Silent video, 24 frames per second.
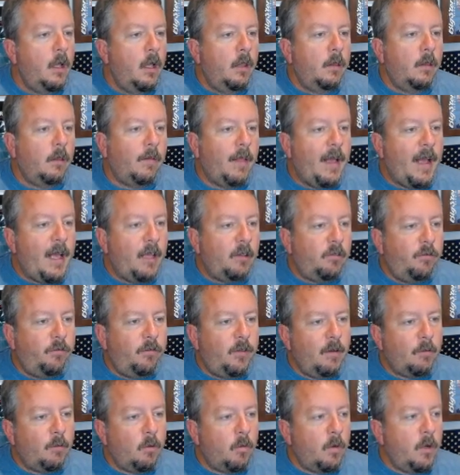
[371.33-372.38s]
The last
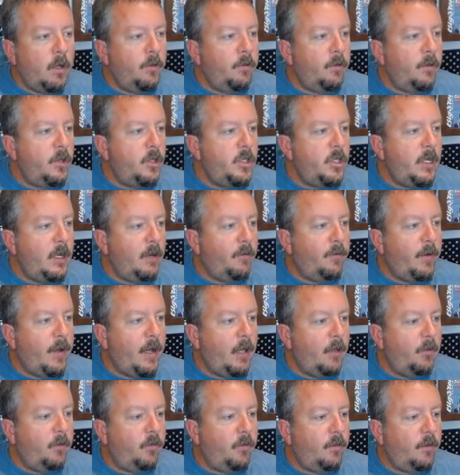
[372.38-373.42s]
several runs of the
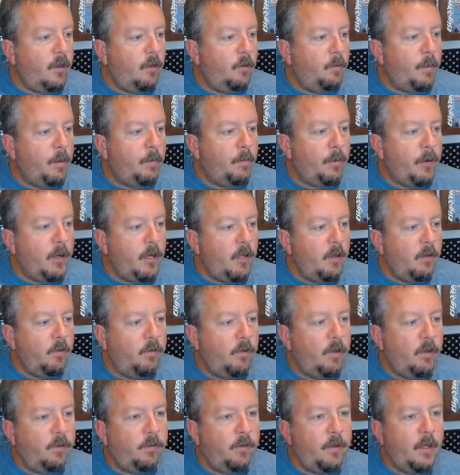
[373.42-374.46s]
GFS has been pretty
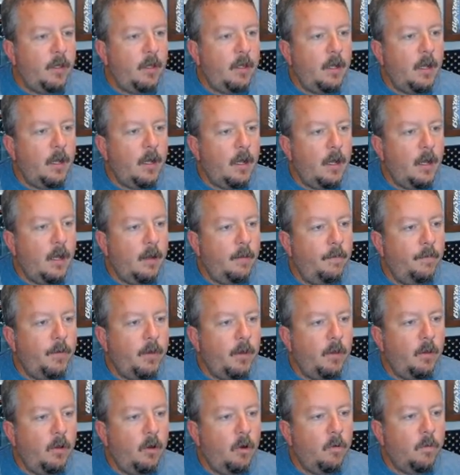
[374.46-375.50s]
consistent.
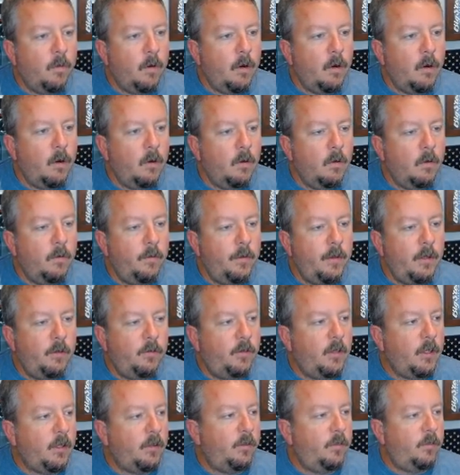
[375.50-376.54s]
Over the
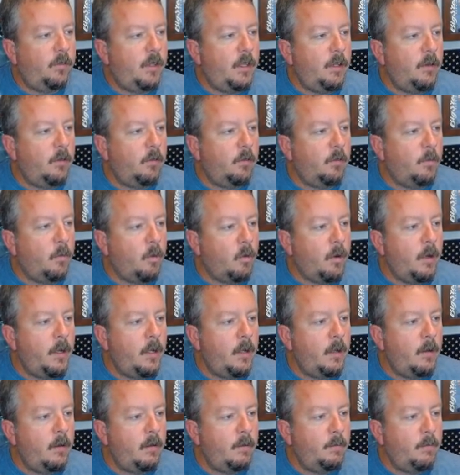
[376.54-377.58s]
6Z this
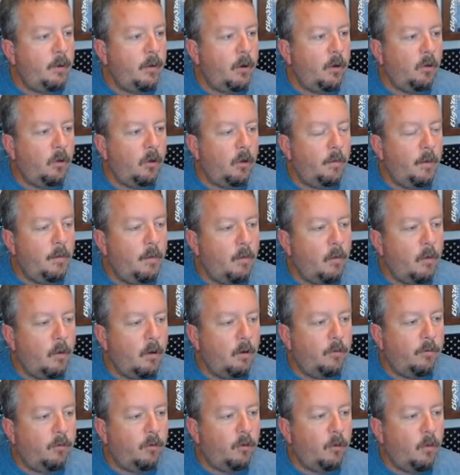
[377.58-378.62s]
morning, put a little bit more
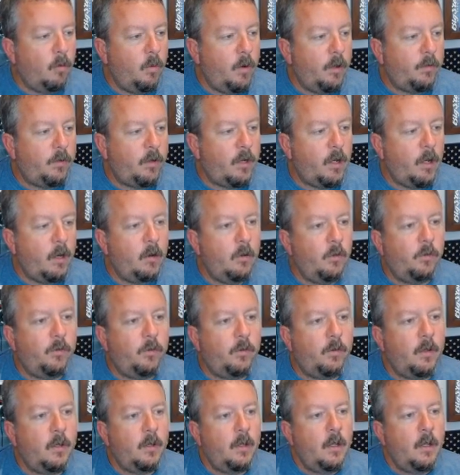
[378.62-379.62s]
in the Florida West Coast.